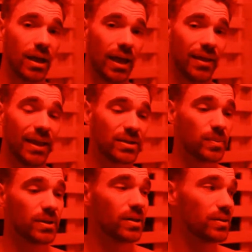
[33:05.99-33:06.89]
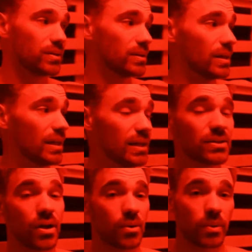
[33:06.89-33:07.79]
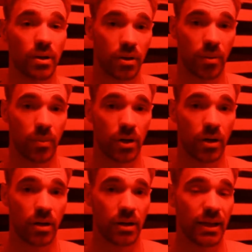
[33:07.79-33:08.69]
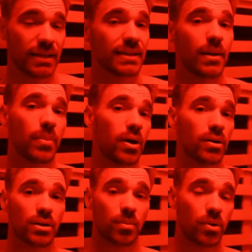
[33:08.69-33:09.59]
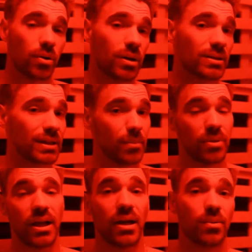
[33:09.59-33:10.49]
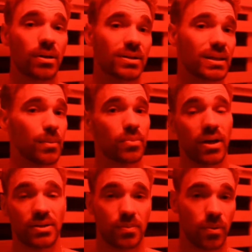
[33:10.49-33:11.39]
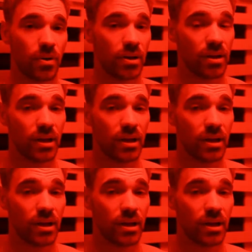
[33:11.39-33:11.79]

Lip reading: And that's because it is all real lumber. It's not particle board, it's not plywood, it's not pressboard.